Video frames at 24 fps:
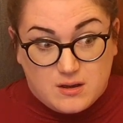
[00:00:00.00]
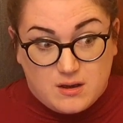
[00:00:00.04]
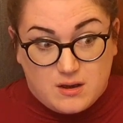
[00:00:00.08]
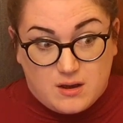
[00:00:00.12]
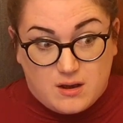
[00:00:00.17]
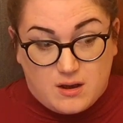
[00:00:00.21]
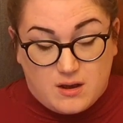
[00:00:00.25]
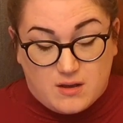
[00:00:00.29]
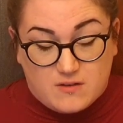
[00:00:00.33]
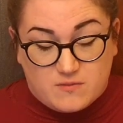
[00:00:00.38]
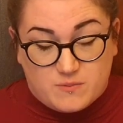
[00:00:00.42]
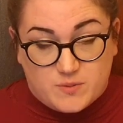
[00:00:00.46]

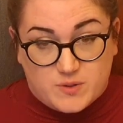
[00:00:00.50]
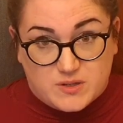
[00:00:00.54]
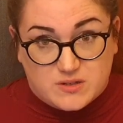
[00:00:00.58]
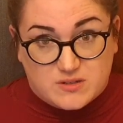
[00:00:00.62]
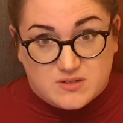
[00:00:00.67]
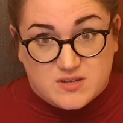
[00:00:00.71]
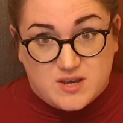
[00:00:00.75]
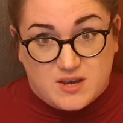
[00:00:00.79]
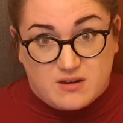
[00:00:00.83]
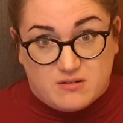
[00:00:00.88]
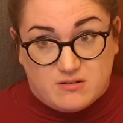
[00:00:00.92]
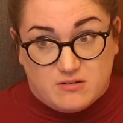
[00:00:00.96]
I've been
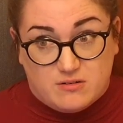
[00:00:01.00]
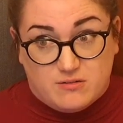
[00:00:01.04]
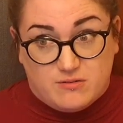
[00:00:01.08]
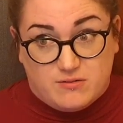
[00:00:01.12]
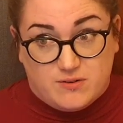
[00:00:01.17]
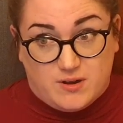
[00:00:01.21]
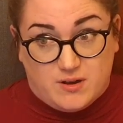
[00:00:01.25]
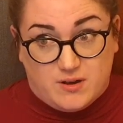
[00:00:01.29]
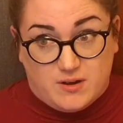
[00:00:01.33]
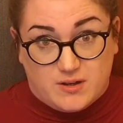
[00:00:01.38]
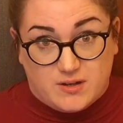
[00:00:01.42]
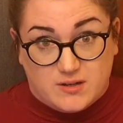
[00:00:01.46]

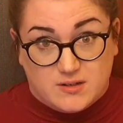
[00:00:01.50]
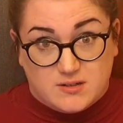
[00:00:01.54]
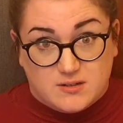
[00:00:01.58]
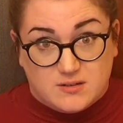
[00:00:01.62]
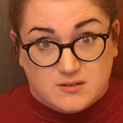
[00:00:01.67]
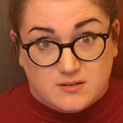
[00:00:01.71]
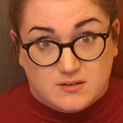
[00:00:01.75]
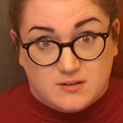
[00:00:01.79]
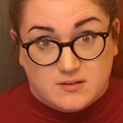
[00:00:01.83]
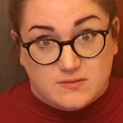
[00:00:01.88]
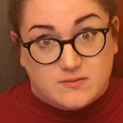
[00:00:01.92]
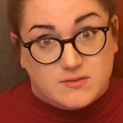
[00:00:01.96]
terrified
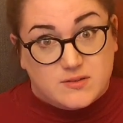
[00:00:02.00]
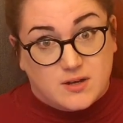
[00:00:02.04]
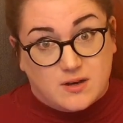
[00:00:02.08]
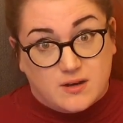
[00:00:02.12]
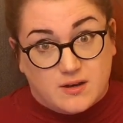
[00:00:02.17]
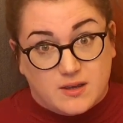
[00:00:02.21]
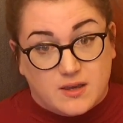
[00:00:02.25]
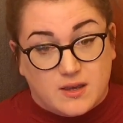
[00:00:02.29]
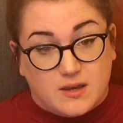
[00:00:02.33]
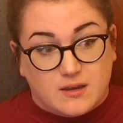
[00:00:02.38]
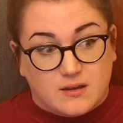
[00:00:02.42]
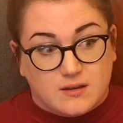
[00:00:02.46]
of
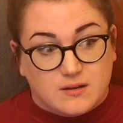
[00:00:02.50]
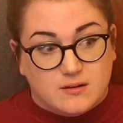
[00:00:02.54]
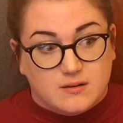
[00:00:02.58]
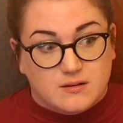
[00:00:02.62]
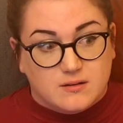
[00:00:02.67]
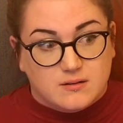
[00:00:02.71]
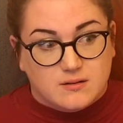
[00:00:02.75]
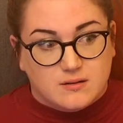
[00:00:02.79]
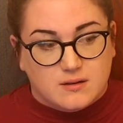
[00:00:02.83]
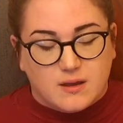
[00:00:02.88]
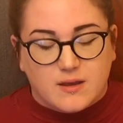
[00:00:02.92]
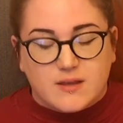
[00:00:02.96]
dying,
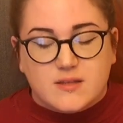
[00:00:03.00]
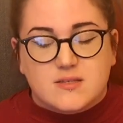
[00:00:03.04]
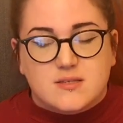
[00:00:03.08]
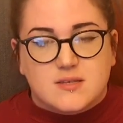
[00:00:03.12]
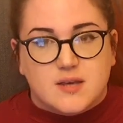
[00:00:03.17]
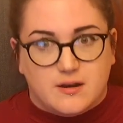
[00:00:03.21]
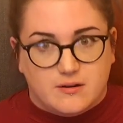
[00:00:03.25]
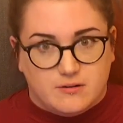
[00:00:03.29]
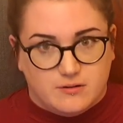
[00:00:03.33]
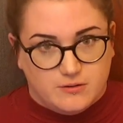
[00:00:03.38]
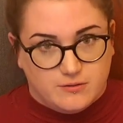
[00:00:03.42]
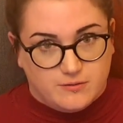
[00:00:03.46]
like
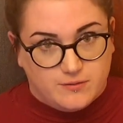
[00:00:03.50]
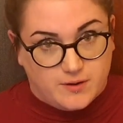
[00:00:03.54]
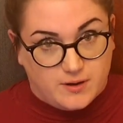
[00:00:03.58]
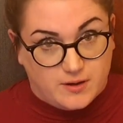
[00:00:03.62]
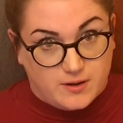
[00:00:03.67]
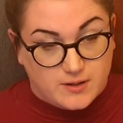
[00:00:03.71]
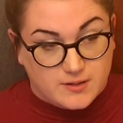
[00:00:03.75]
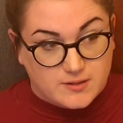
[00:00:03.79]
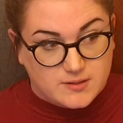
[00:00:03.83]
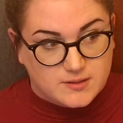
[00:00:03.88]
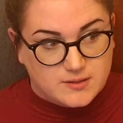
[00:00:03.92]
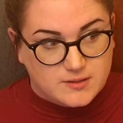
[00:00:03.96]

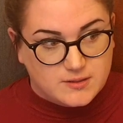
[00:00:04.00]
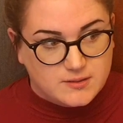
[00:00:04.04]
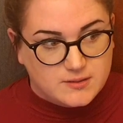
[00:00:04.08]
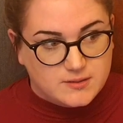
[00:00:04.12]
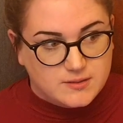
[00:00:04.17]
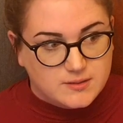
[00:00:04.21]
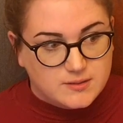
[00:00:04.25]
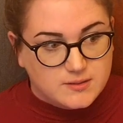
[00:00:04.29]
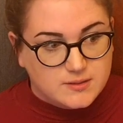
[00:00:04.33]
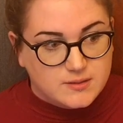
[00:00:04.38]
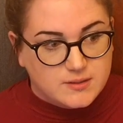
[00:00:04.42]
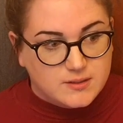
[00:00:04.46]
terrified.
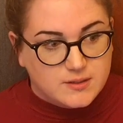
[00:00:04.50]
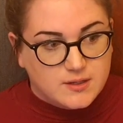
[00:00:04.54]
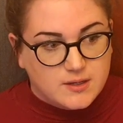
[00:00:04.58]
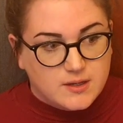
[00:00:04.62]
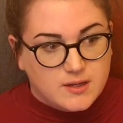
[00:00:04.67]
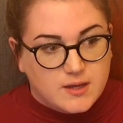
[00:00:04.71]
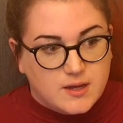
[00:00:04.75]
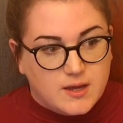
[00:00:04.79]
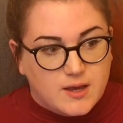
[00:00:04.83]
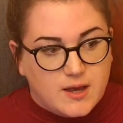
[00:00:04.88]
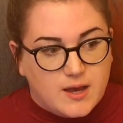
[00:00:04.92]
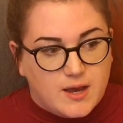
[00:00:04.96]

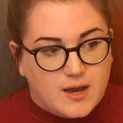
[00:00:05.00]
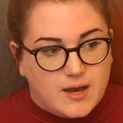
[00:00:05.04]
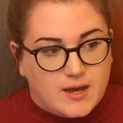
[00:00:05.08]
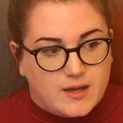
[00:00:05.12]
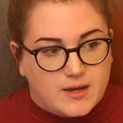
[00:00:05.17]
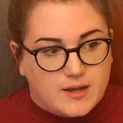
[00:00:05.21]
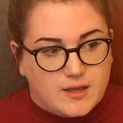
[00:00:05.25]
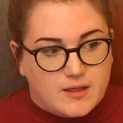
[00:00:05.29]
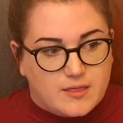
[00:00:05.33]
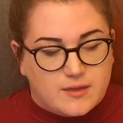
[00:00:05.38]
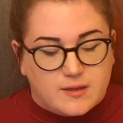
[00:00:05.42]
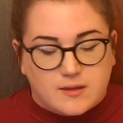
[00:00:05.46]
And
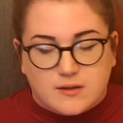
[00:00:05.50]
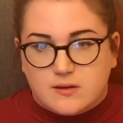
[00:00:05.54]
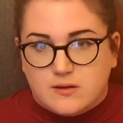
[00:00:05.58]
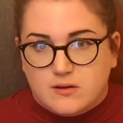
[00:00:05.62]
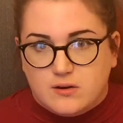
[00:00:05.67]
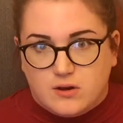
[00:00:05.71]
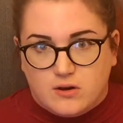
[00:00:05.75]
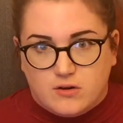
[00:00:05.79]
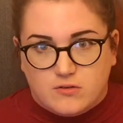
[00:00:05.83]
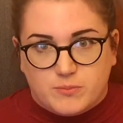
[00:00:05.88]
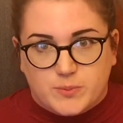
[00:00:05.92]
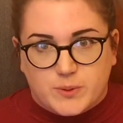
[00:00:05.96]
I think a
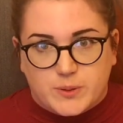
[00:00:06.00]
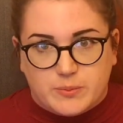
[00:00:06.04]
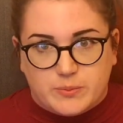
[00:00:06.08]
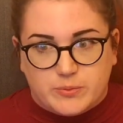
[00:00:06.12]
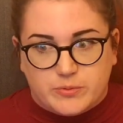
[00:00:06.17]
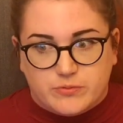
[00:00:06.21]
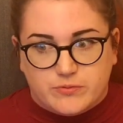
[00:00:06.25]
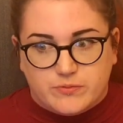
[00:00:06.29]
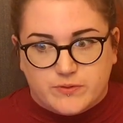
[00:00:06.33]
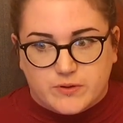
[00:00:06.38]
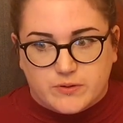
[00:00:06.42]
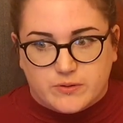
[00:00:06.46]
lot of people
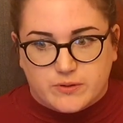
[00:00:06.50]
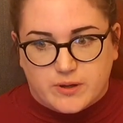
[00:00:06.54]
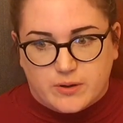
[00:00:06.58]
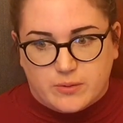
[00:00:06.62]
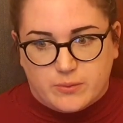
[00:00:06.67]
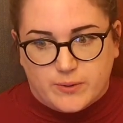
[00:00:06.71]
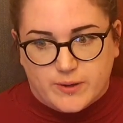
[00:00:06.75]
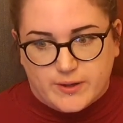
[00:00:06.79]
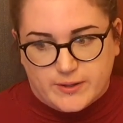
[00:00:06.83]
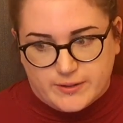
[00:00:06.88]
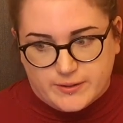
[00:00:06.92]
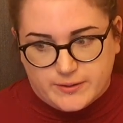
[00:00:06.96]
feel that
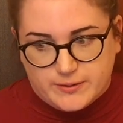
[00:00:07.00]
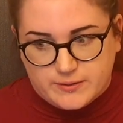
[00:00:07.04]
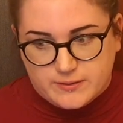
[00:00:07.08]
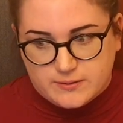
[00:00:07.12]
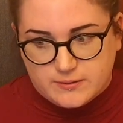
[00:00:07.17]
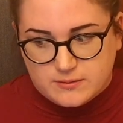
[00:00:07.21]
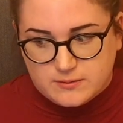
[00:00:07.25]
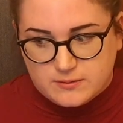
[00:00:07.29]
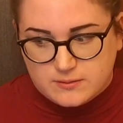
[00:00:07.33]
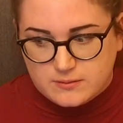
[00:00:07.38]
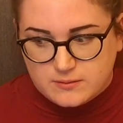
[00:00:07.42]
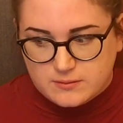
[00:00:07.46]
way.
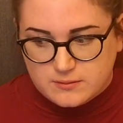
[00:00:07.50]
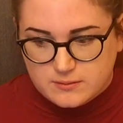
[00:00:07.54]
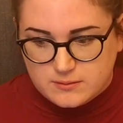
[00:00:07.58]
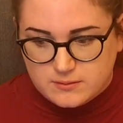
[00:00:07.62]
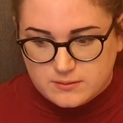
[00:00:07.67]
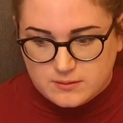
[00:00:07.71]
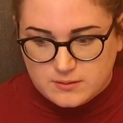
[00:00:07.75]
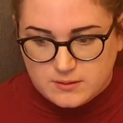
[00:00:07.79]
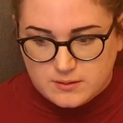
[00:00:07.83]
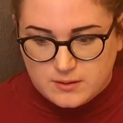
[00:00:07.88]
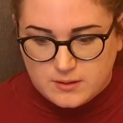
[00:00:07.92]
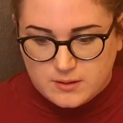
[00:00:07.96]

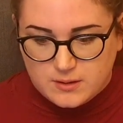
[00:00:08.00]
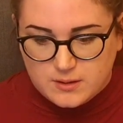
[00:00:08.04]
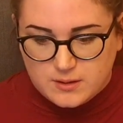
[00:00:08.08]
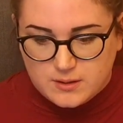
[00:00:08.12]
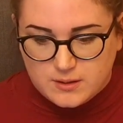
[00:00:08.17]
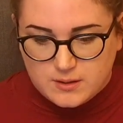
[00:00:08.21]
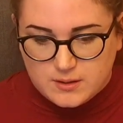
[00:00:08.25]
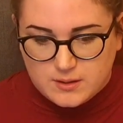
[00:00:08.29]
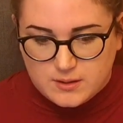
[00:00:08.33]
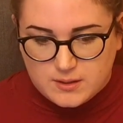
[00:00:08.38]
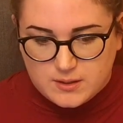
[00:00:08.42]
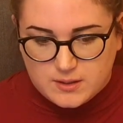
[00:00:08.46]

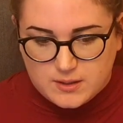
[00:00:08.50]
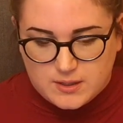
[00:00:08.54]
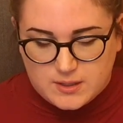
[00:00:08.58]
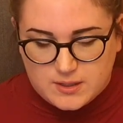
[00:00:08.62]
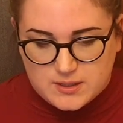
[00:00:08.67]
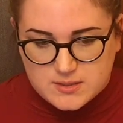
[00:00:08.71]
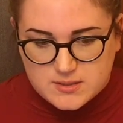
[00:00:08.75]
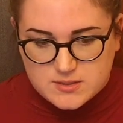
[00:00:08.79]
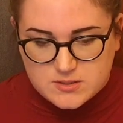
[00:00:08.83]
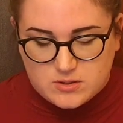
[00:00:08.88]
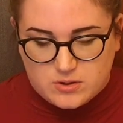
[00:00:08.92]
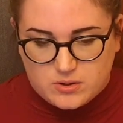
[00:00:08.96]
And
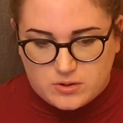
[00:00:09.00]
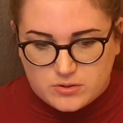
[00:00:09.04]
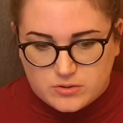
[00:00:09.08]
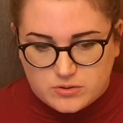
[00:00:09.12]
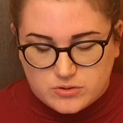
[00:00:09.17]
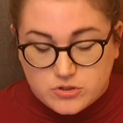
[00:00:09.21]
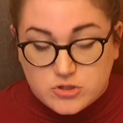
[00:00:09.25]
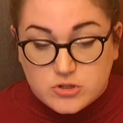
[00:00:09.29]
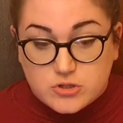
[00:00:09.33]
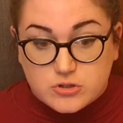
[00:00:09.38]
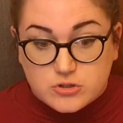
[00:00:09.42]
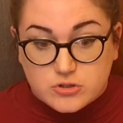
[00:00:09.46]
it's not an
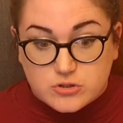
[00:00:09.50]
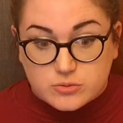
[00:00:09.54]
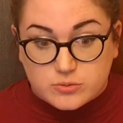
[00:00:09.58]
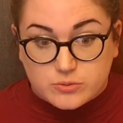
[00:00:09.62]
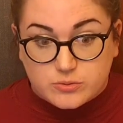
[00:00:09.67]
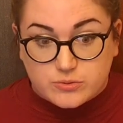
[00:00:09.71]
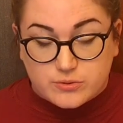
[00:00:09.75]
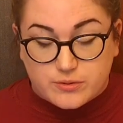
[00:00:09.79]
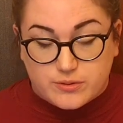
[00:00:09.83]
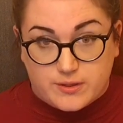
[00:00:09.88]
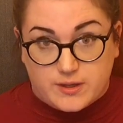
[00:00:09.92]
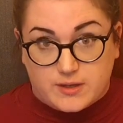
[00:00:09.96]

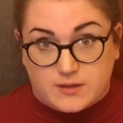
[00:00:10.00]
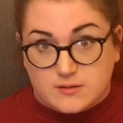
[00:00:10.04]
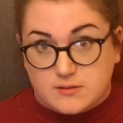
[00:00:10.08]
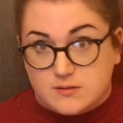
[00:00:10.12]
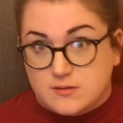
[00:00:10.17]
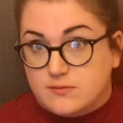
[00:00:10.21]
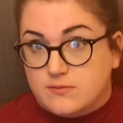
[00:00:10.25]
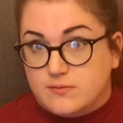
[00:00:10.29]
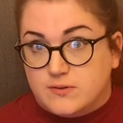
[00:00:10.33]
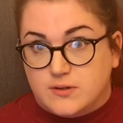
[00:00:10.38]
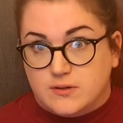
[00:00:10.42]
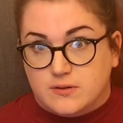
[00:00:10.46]
unusual thing to
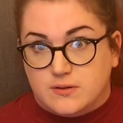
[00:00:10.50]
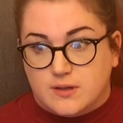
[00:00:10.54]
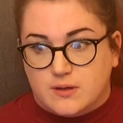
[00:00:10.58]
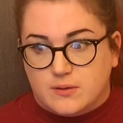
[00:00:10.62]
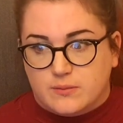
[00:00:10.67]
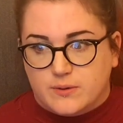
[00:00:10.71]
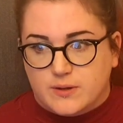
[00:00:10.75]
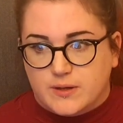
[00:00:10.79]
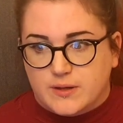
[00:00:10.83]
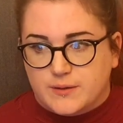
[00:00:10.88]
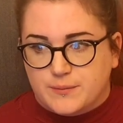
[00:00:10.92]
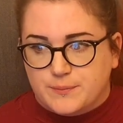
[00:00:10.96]
feel that
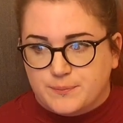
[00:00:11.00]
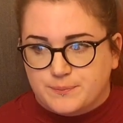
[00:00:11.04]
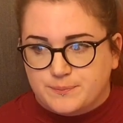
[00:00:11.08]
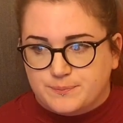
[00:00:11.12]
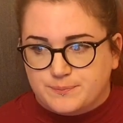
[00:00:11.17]
way.